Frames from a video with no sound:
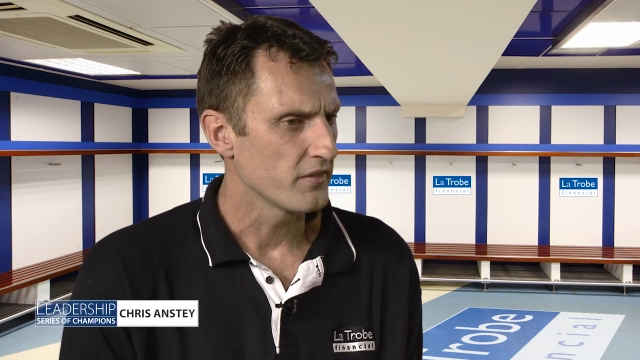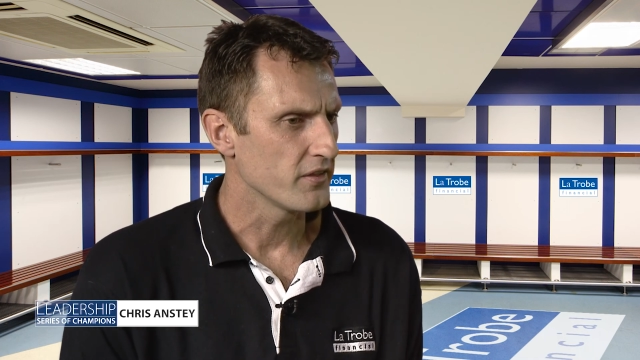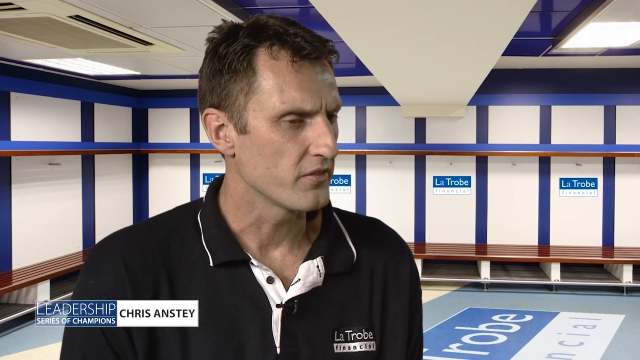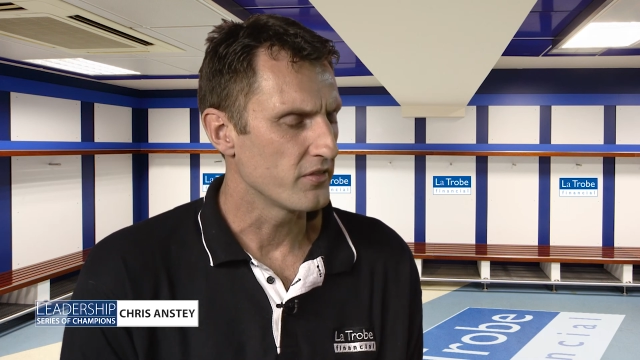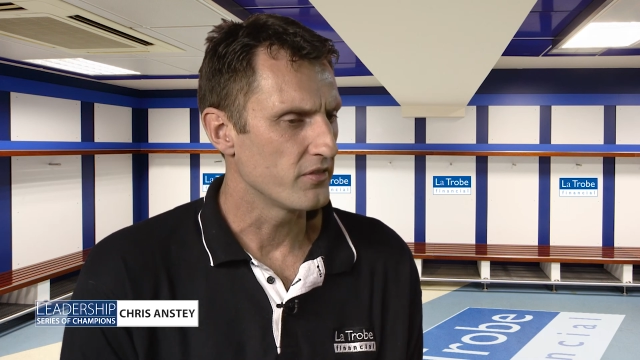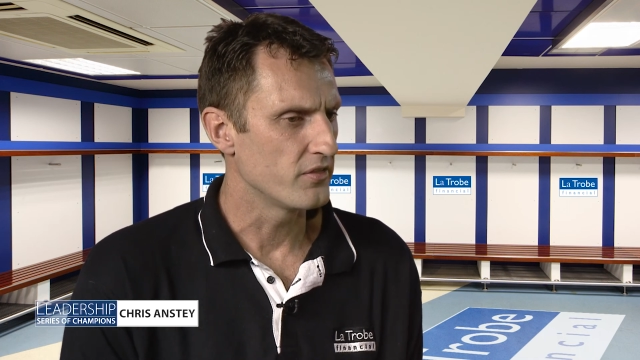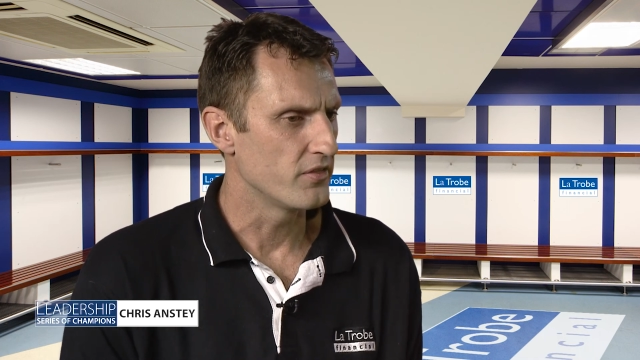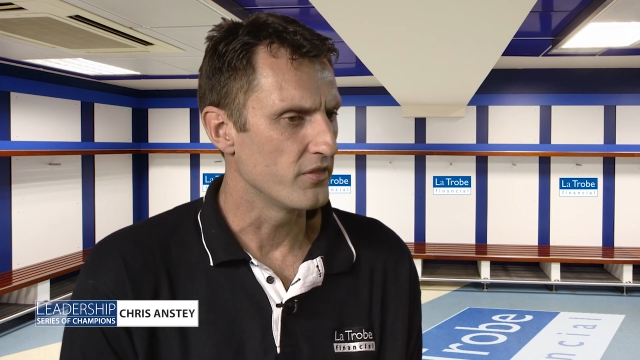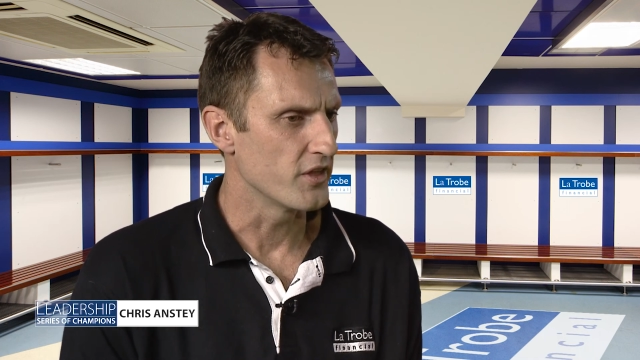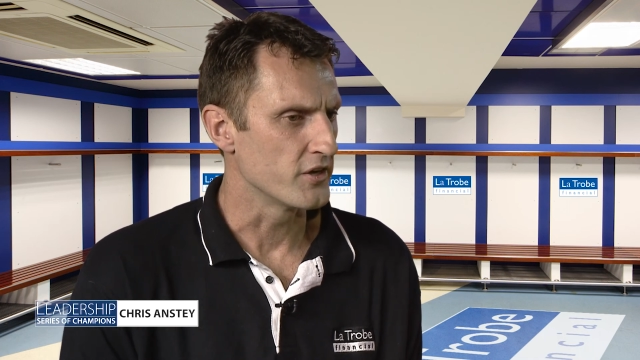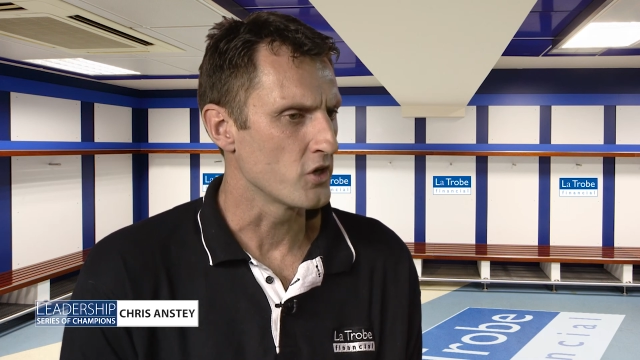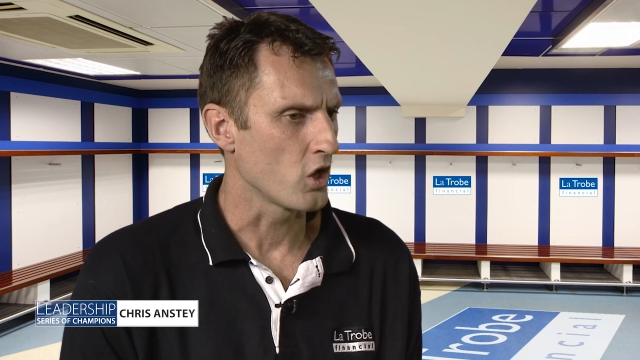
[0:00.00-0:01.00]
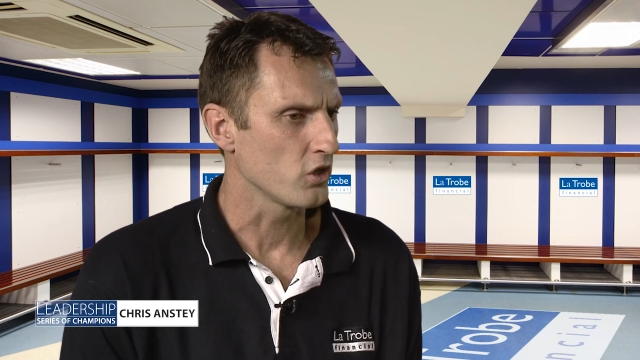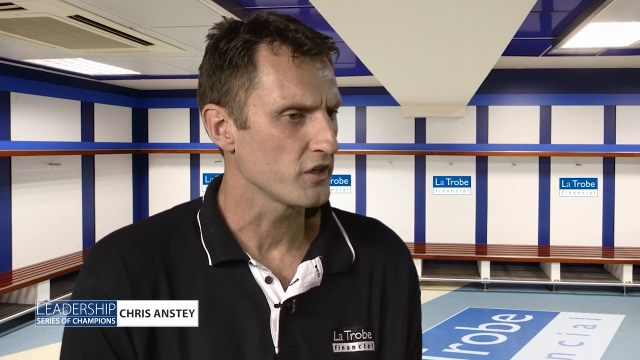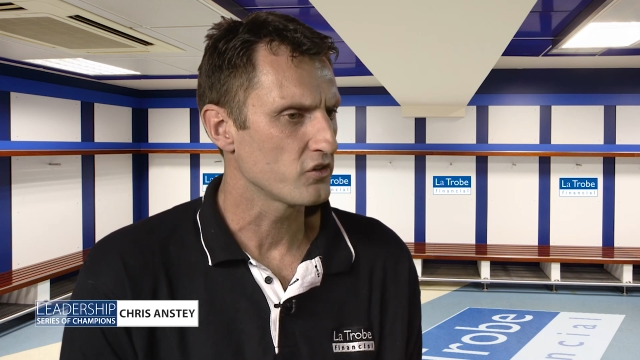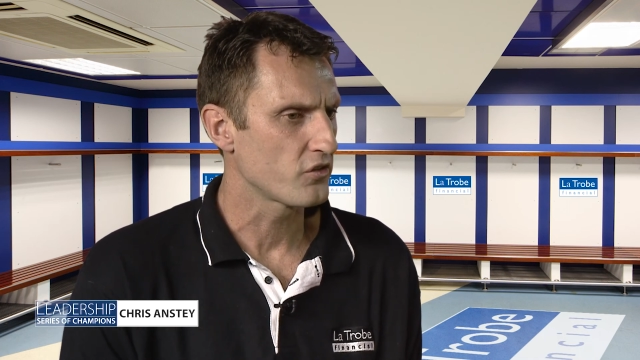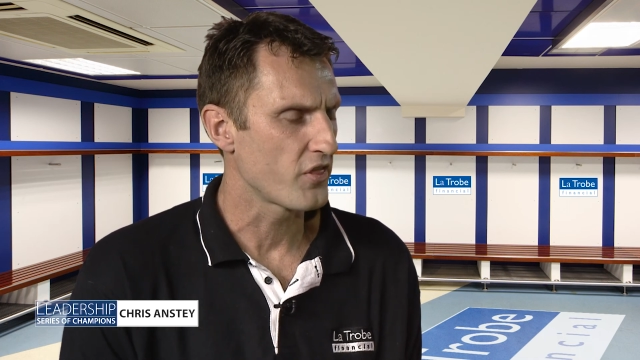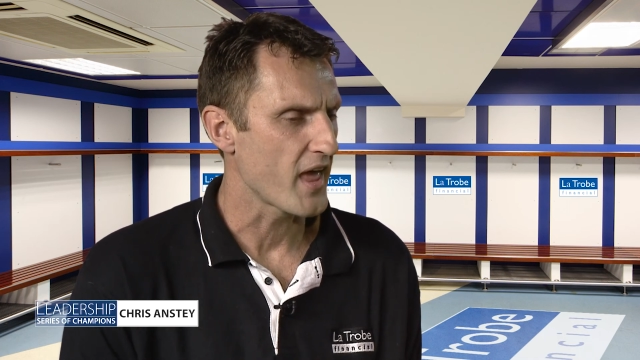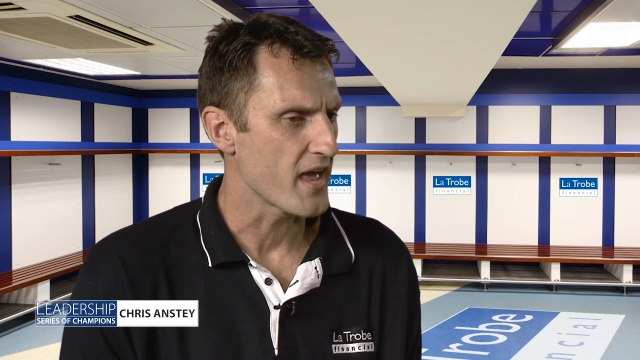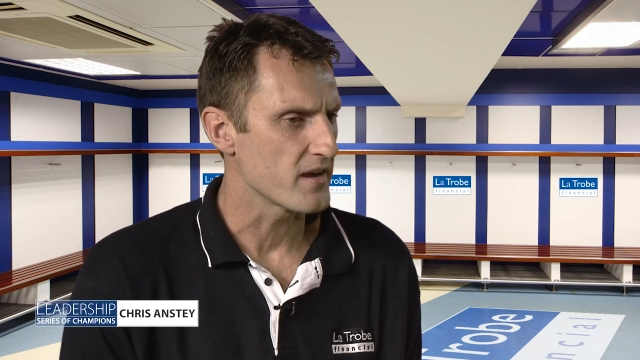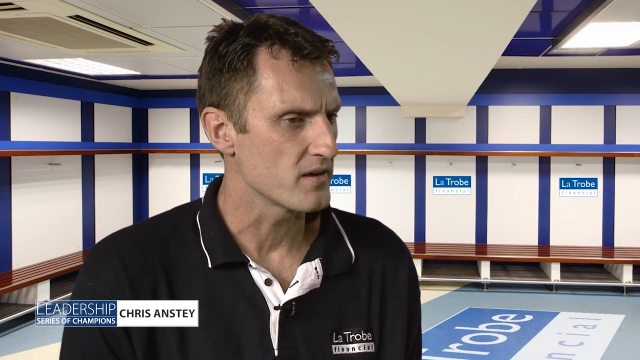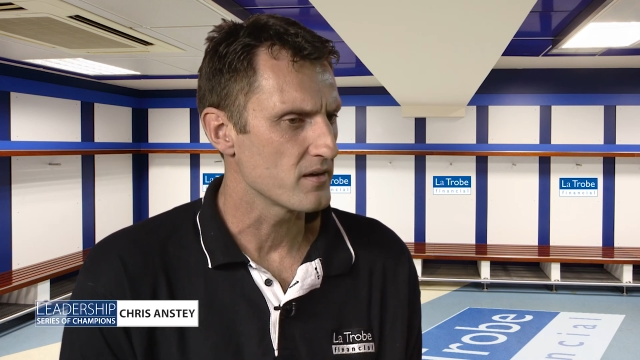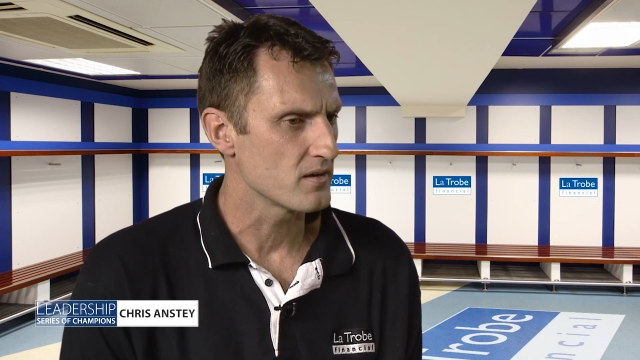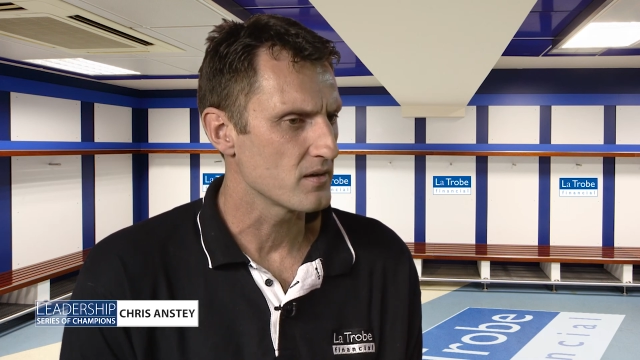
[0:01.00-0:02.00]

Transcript: the knowledge that